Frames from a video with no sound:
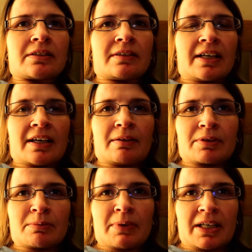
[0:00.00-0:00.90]
So yeah,
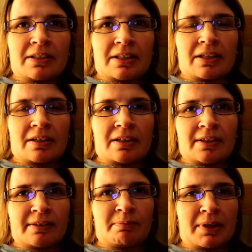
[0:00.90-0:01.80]
it was amazing.
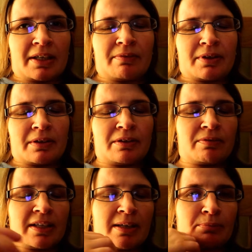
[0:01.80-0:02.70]
I've been given a
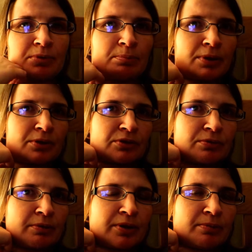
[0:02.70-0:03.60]
lovely hamper of products
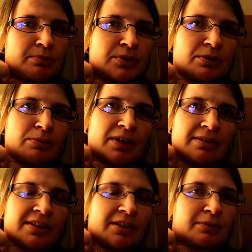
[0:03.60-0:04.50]
from them. So what
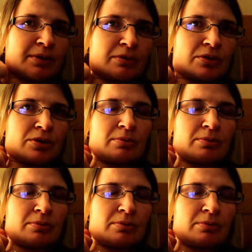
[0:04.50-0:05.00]
I think I'm going to